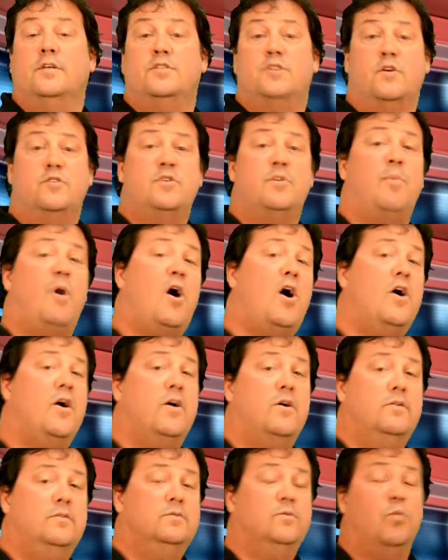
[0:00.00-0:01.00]
So
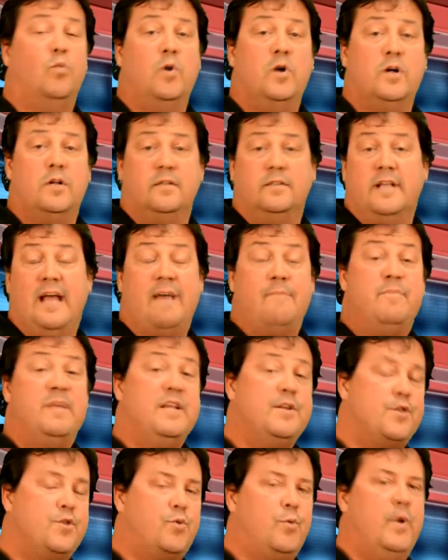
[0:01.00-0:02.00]
tomorrow will have
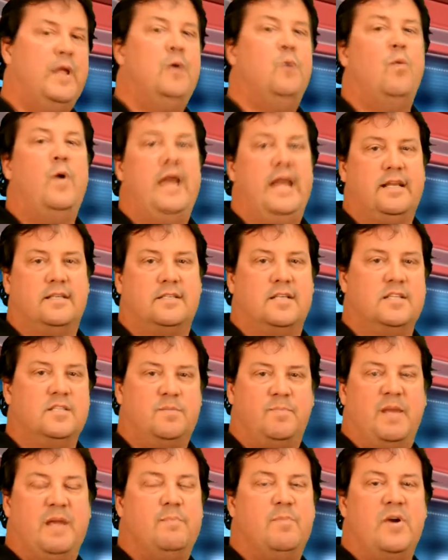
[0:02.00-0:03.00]
been 3 weeks
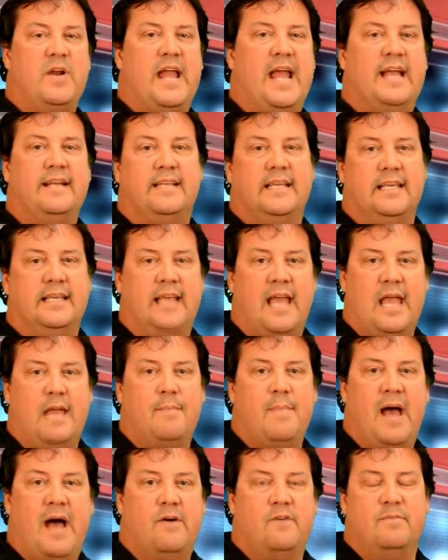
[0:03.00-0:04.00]
since Ben Bernanke
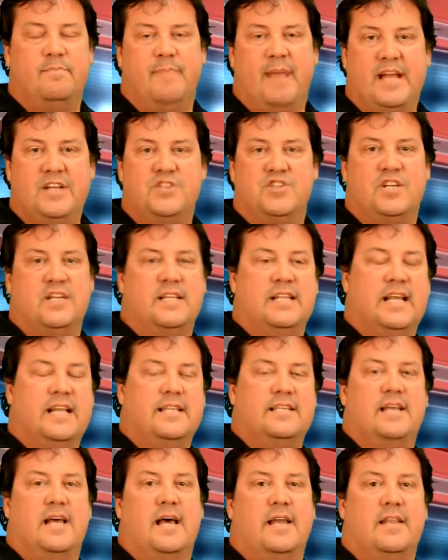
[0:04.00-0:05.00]
came out and mentioned
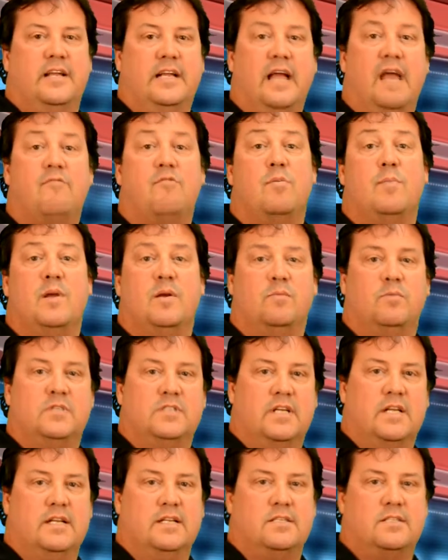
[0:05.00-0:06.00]
that the government was
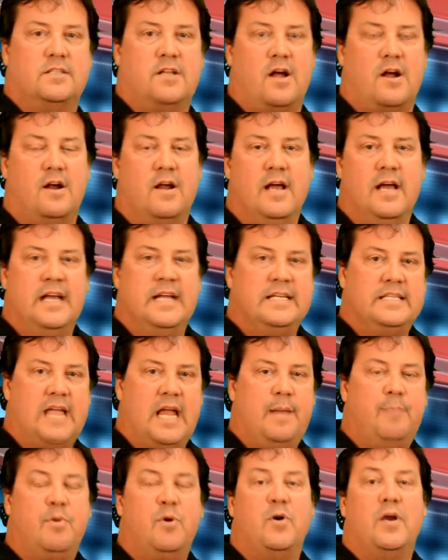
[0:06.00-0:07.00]
going to start
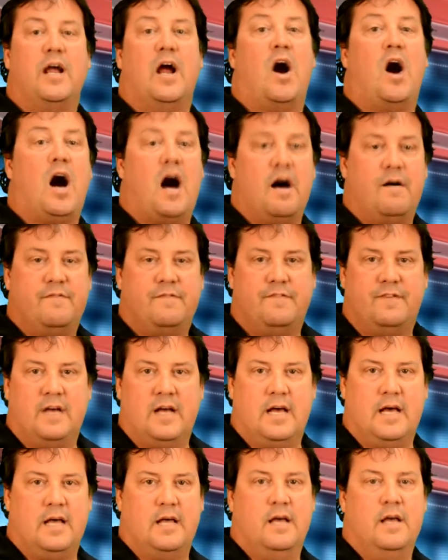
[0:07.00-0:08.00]
tapering off
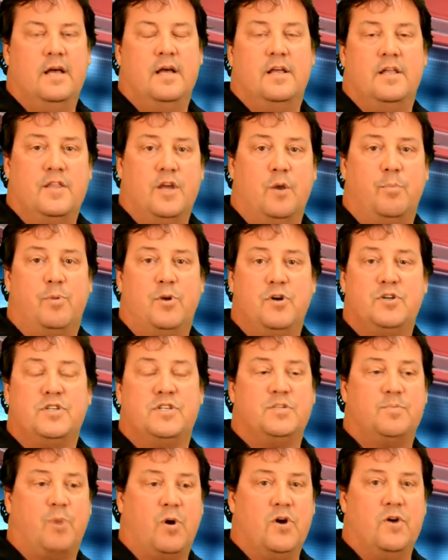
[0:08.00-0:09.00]
their
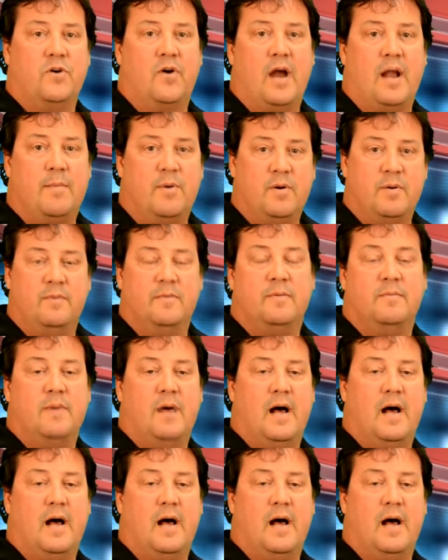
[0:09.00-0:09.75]
purchase program, or